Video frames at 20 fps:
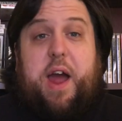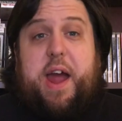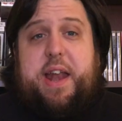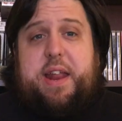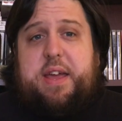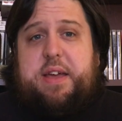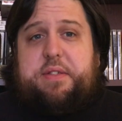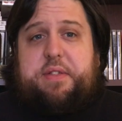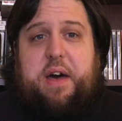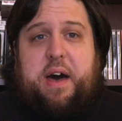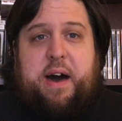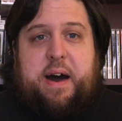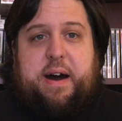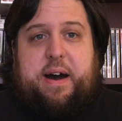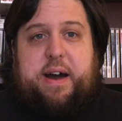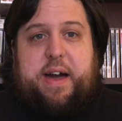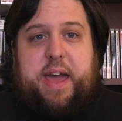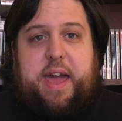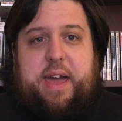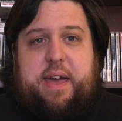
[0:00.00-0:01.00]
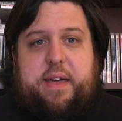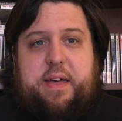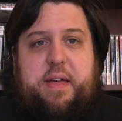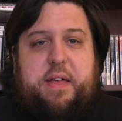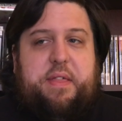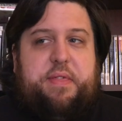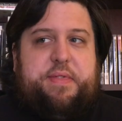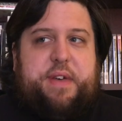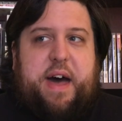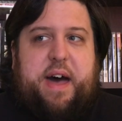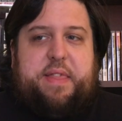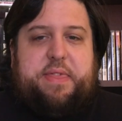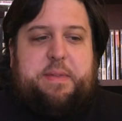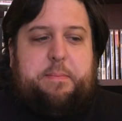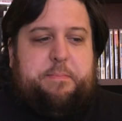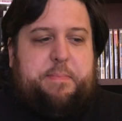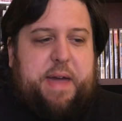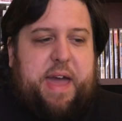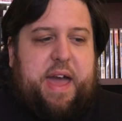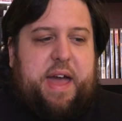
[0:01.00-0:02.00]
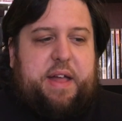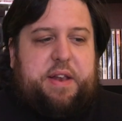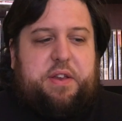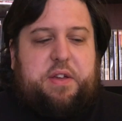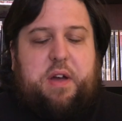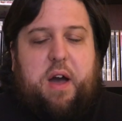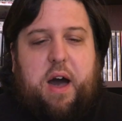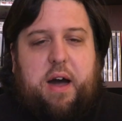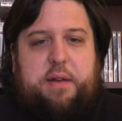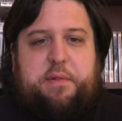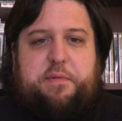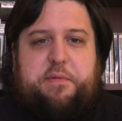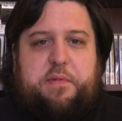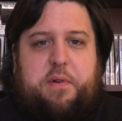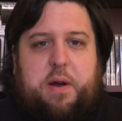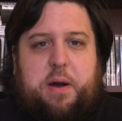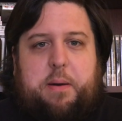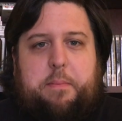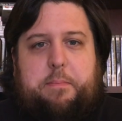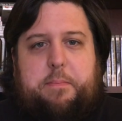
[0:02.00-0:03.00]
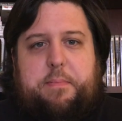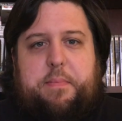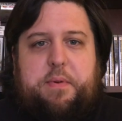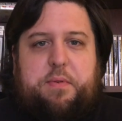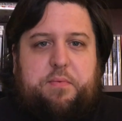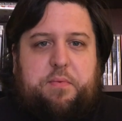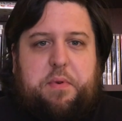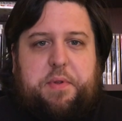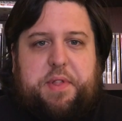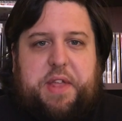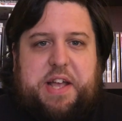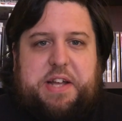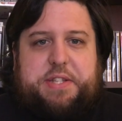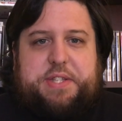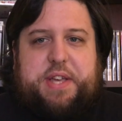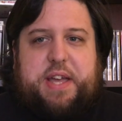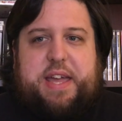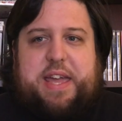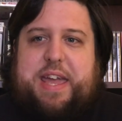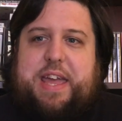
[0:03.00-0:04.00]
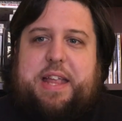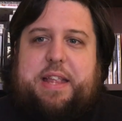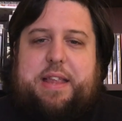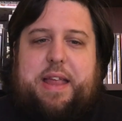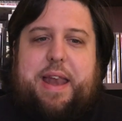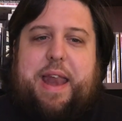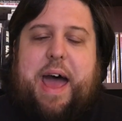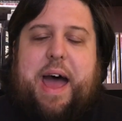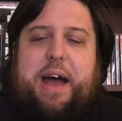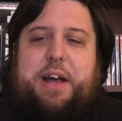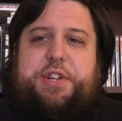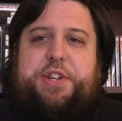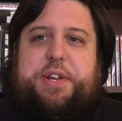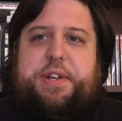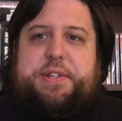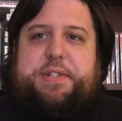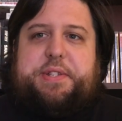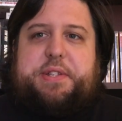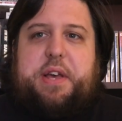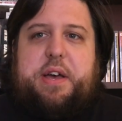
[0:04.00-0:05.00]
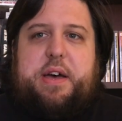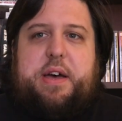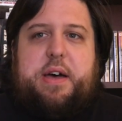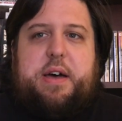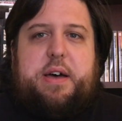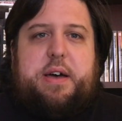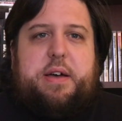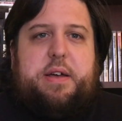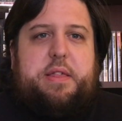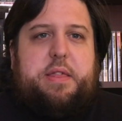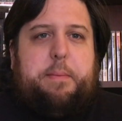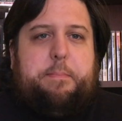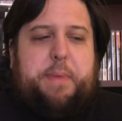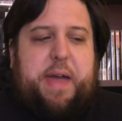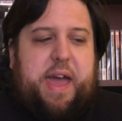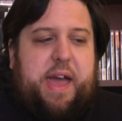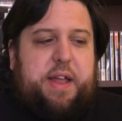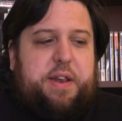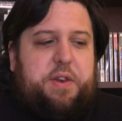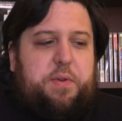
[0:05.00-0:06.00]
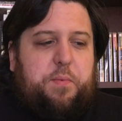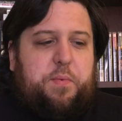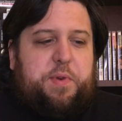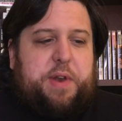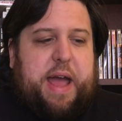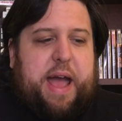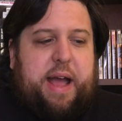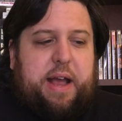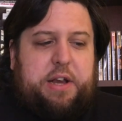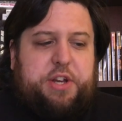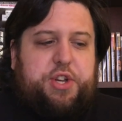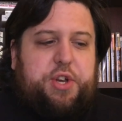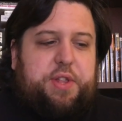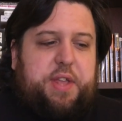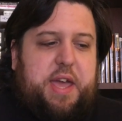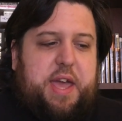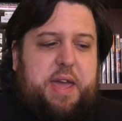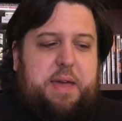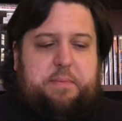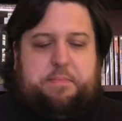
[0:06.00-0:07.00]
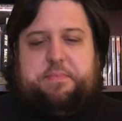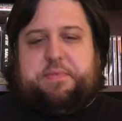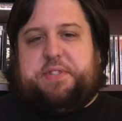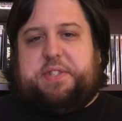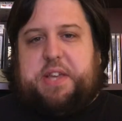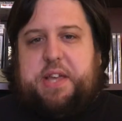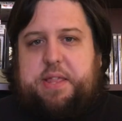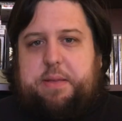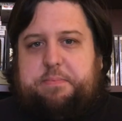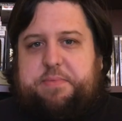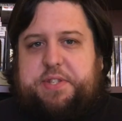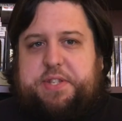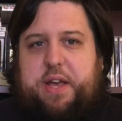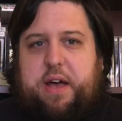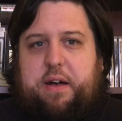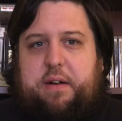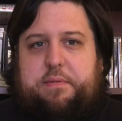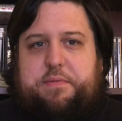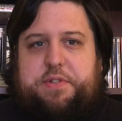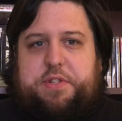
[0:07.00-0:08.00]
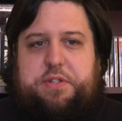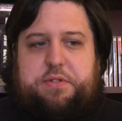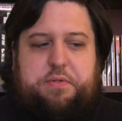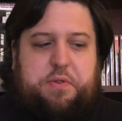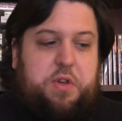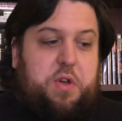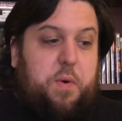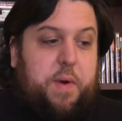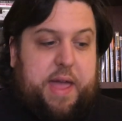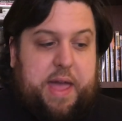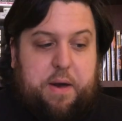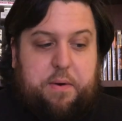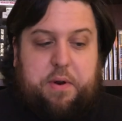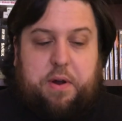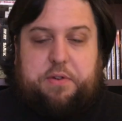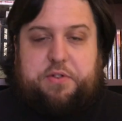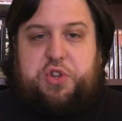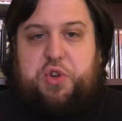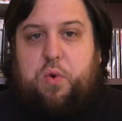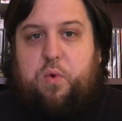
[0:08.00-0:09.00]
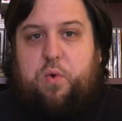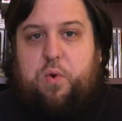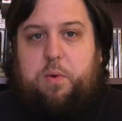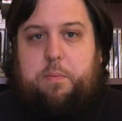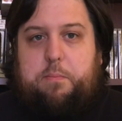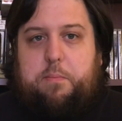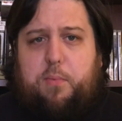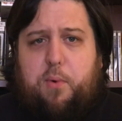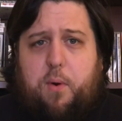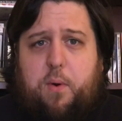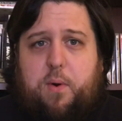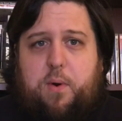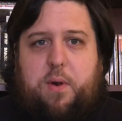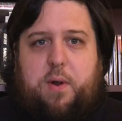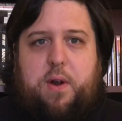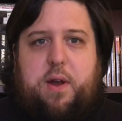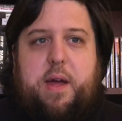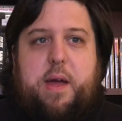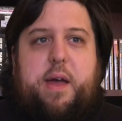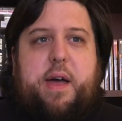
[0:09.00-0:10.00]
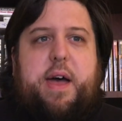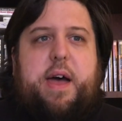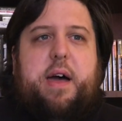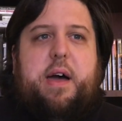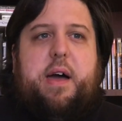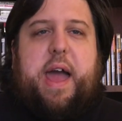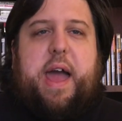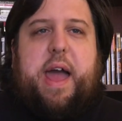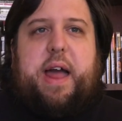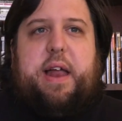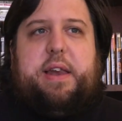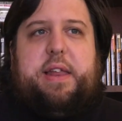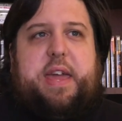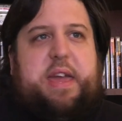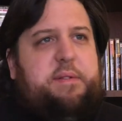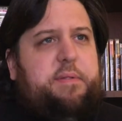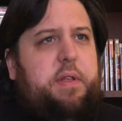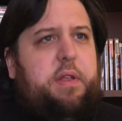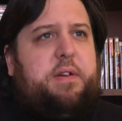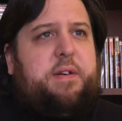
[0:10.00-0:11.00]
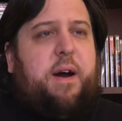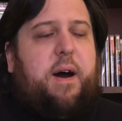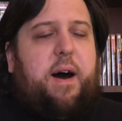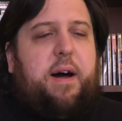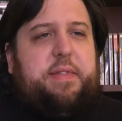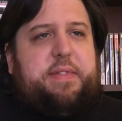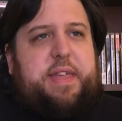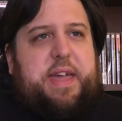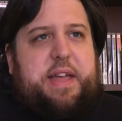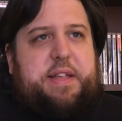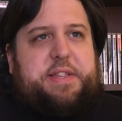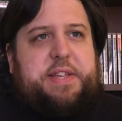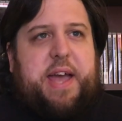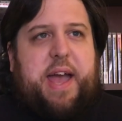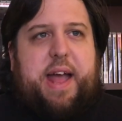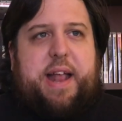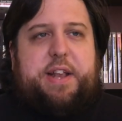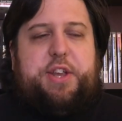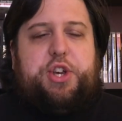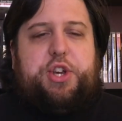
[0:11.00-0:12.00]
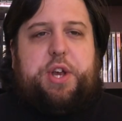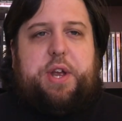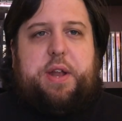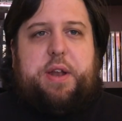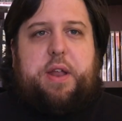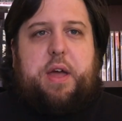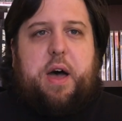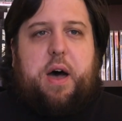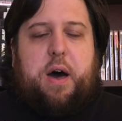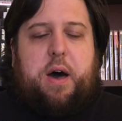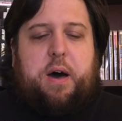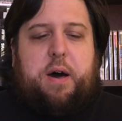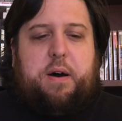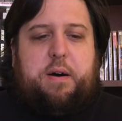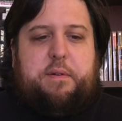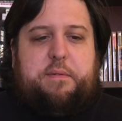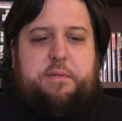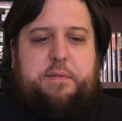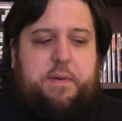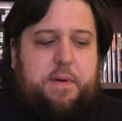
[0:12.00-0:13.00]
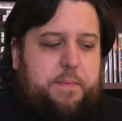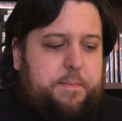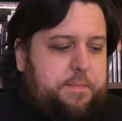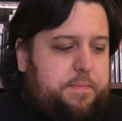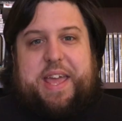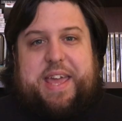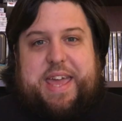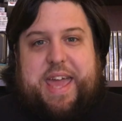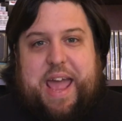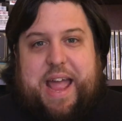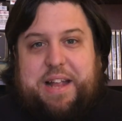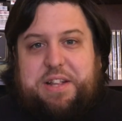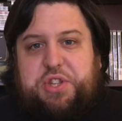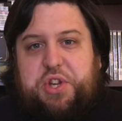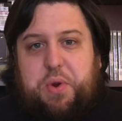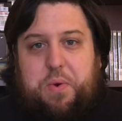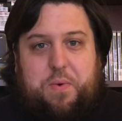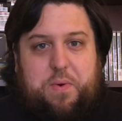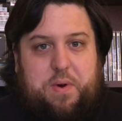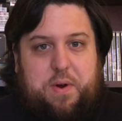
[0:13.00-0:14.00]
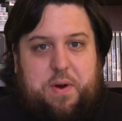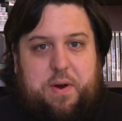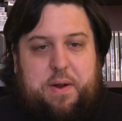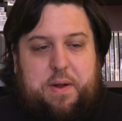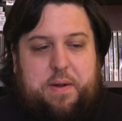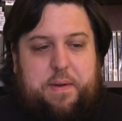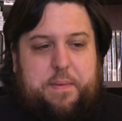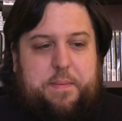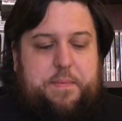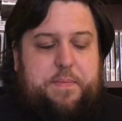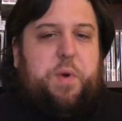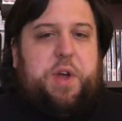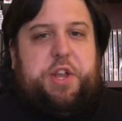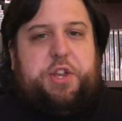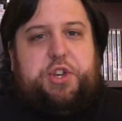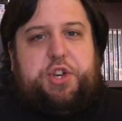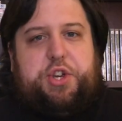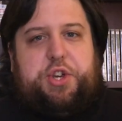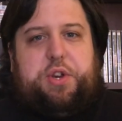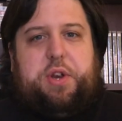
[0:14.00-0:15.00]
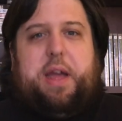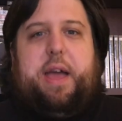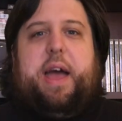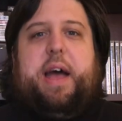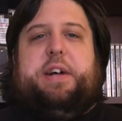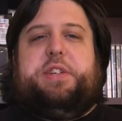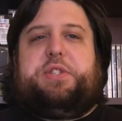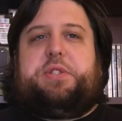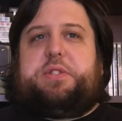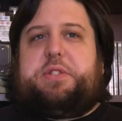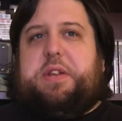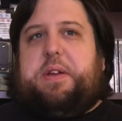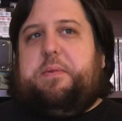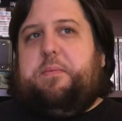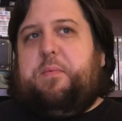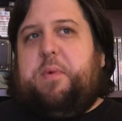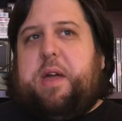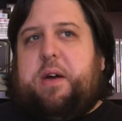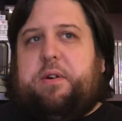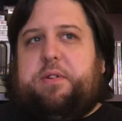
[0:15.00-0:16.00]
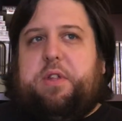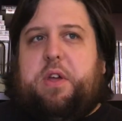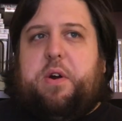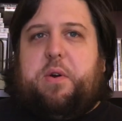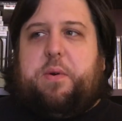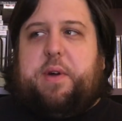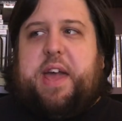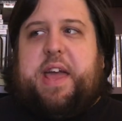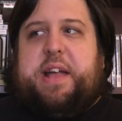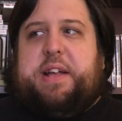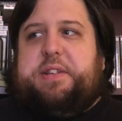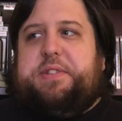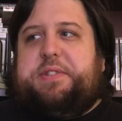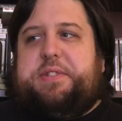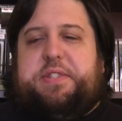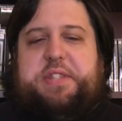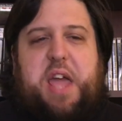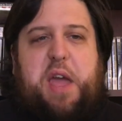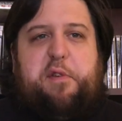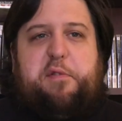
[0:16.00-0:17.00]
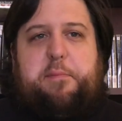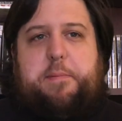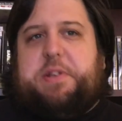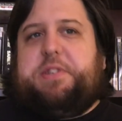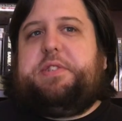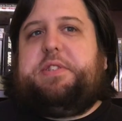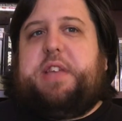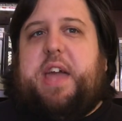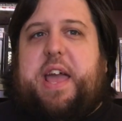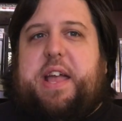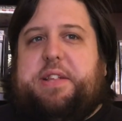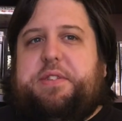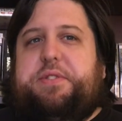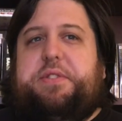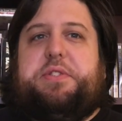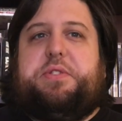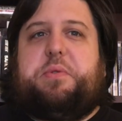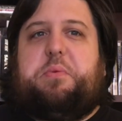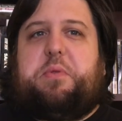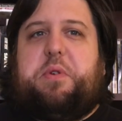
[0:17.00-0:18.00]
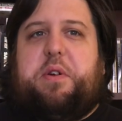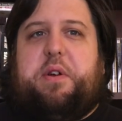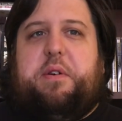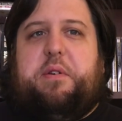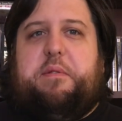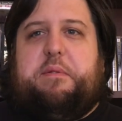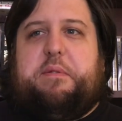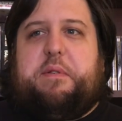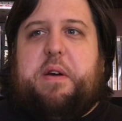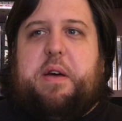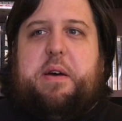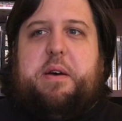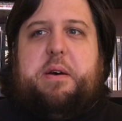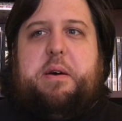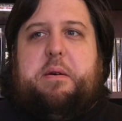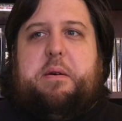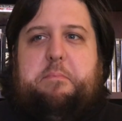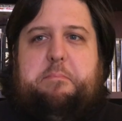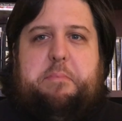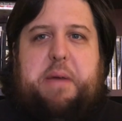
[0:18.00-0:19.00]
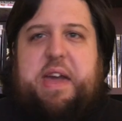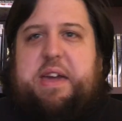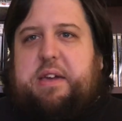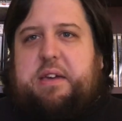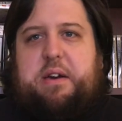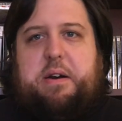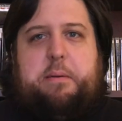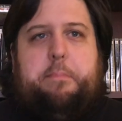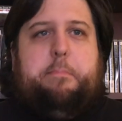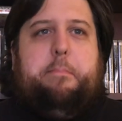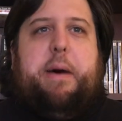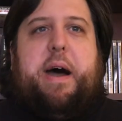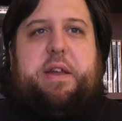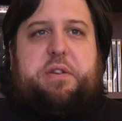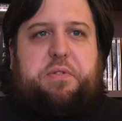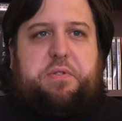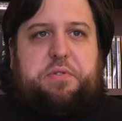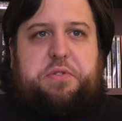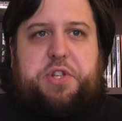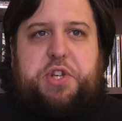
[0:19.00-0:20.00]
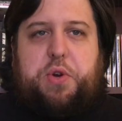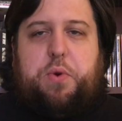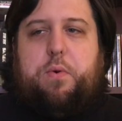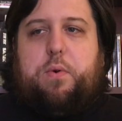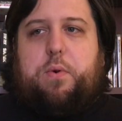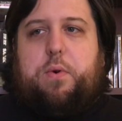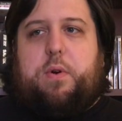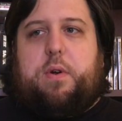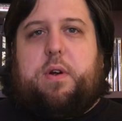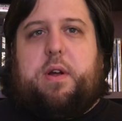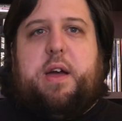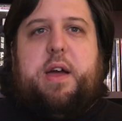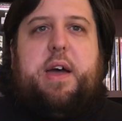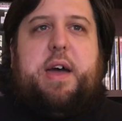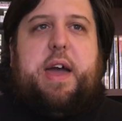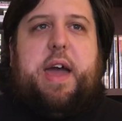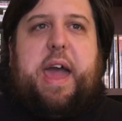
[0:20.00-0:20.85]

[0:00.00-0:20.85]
riding the high that the band got from releasing Eden and Ashes, the band would actually see themselves going out on tour more and even caught the attention of Gigantour, which, as we all know, is Dave Mustaine's sort of mega metal tour.